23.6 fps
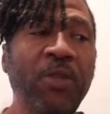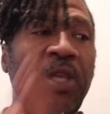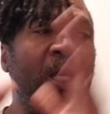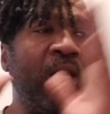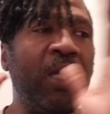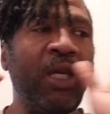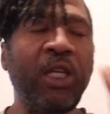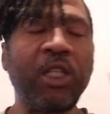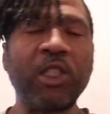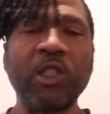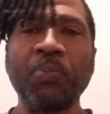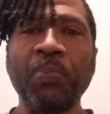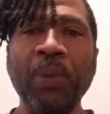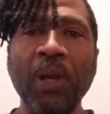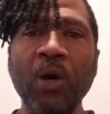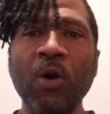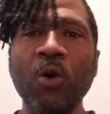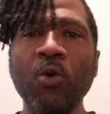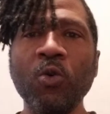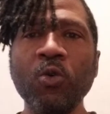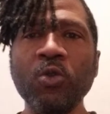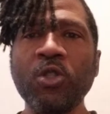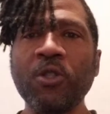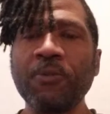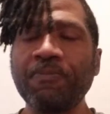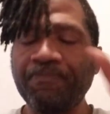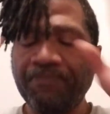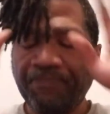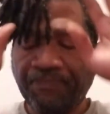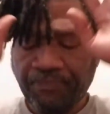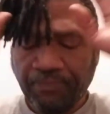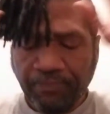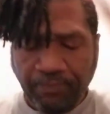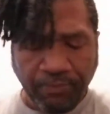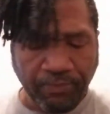He explodes,
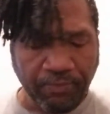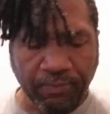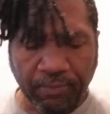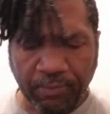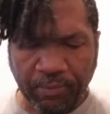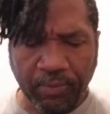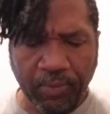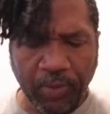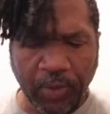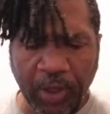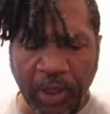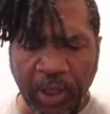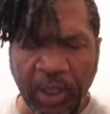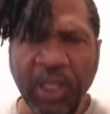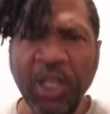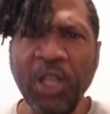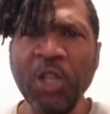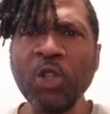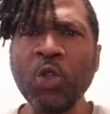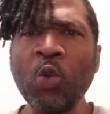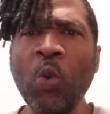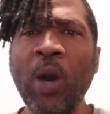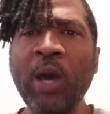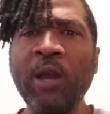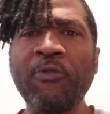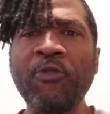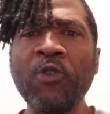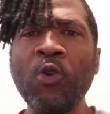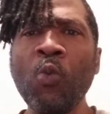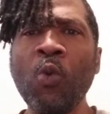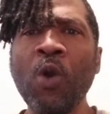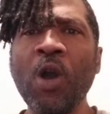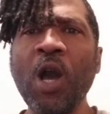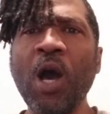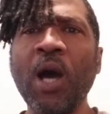kills quite a few
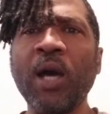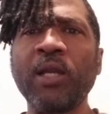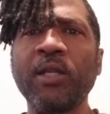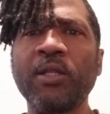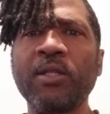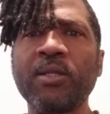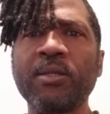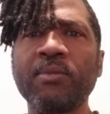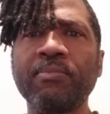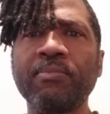Wakandans.